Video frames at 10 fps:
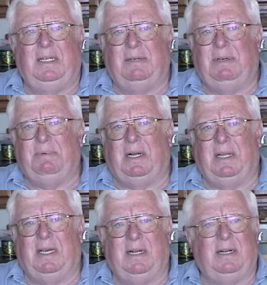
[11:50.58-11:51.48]
He said, we
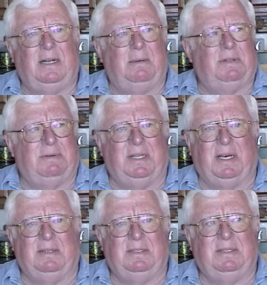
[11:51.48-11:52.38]
probably added a couple,
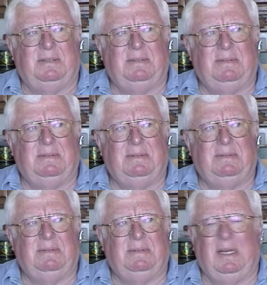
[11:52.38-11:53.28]
3,000.
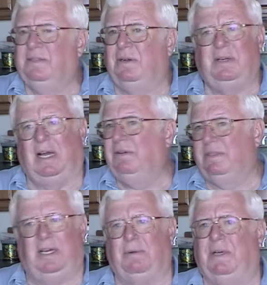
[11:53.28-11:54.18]
I said, okay, I
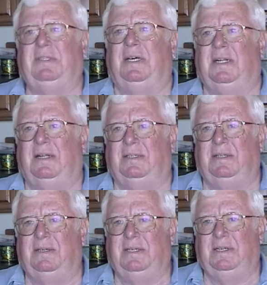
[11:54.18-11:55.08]
don't care what's in it. I
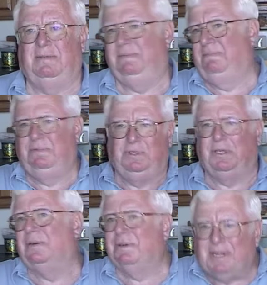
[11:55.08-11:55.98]
said, you could have
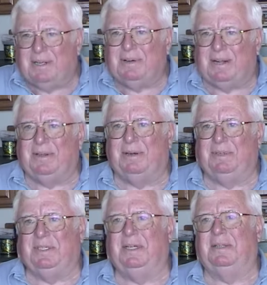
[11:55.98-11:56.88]
sugar in there. I don't
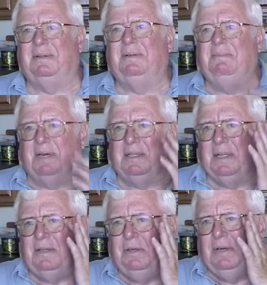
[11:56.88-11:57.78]
care what's in it.
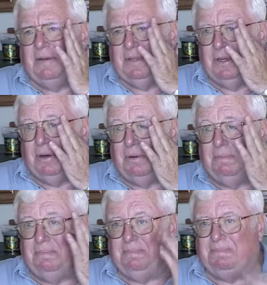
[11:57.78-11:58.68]
But I do have to
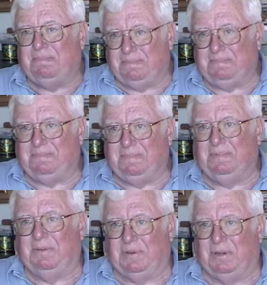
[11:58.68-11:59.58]
know
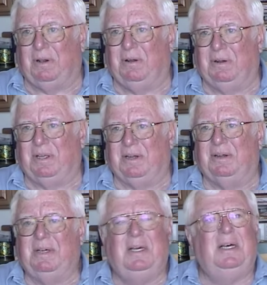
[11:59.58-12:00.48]
if it's loaded, you
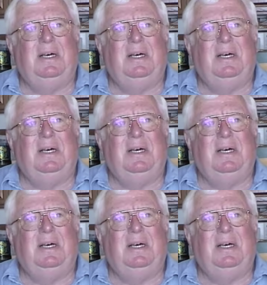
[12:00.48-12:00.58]
know.